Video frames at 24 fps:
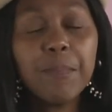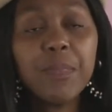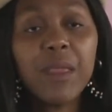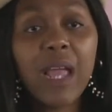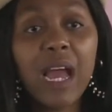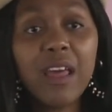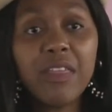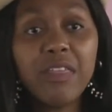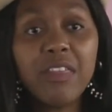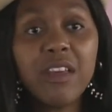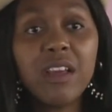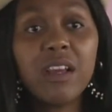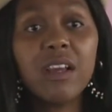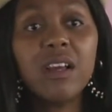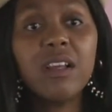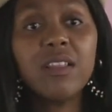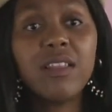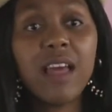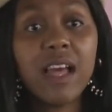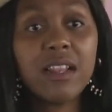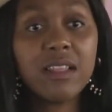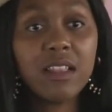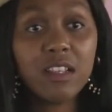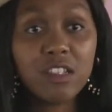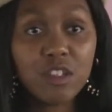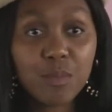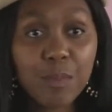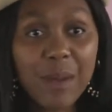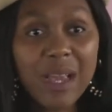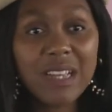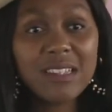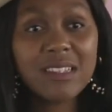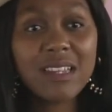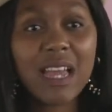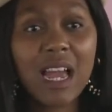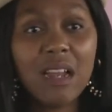I think that the
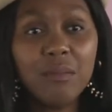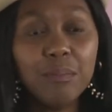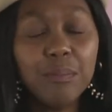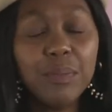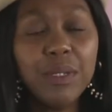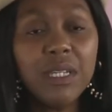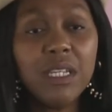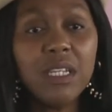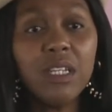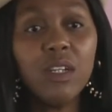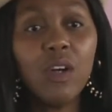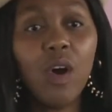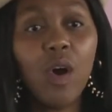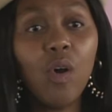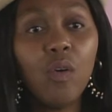space can be